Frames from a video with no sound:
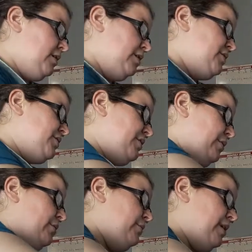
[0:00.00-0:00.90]

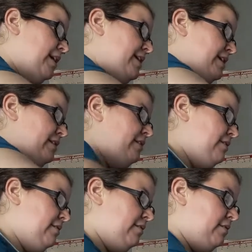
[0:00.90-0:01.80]
So I
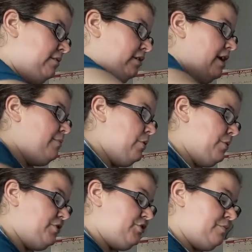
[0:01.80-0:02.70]
am
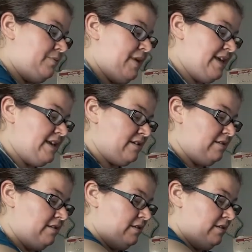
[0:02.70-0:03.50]
going to be making